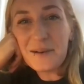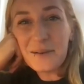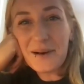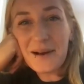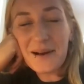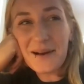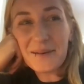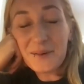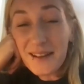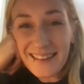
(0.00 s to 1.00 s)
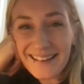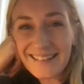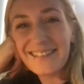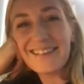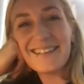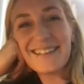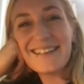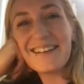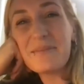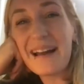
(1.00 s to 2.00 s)
worth it, or, you
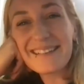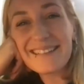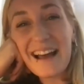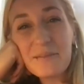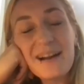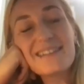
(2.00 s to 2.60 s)
know, matters that much,